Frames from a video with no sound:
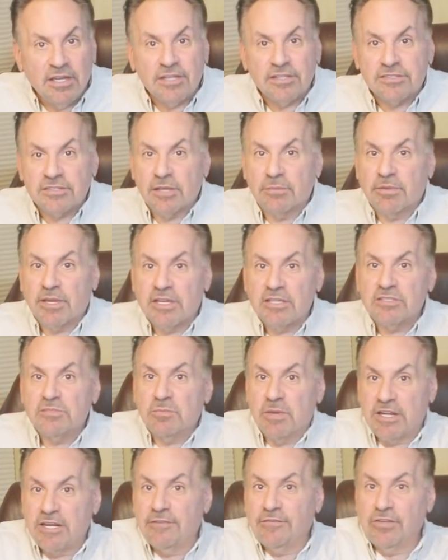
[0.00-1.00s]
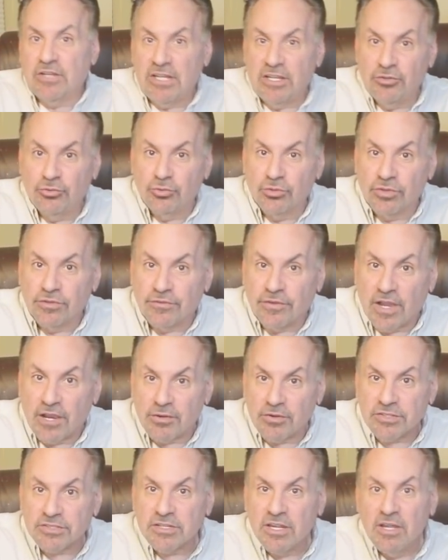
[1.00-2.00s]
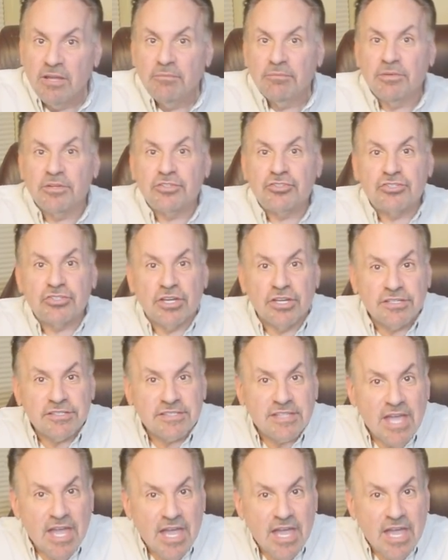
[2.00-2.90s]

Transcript: In some cases, it might even hinder the virus, but just